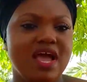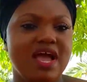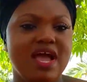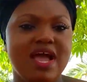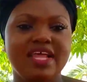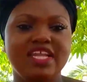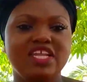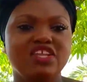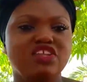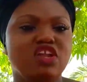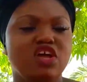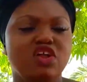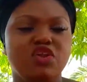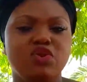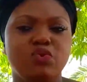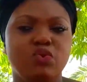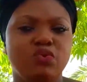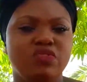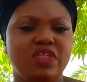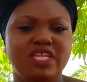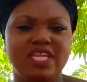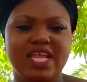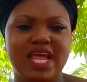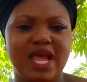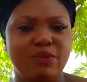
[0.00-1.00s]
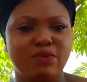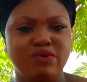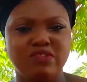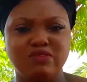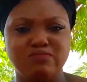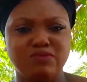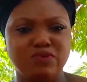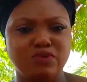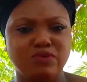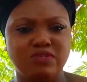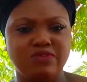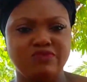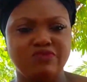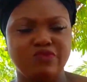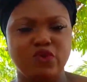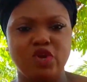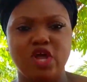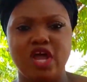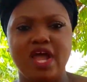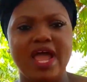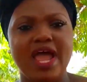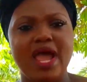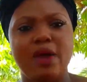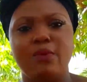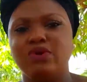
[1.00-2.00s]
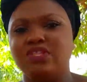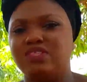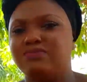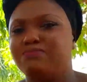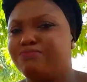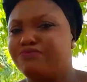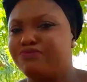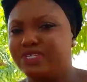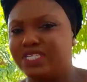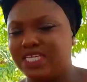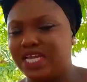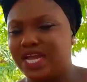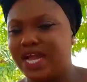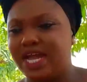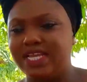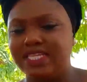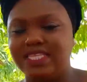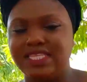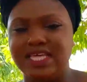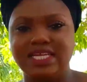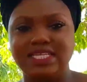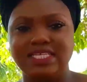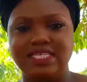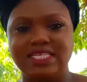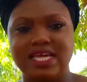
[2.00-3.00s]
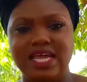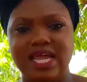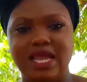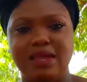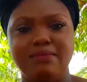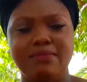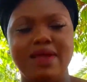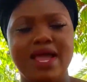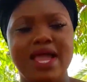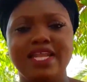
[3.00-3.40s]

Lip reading: I did not know that I was beautiful or I was pretty at that time.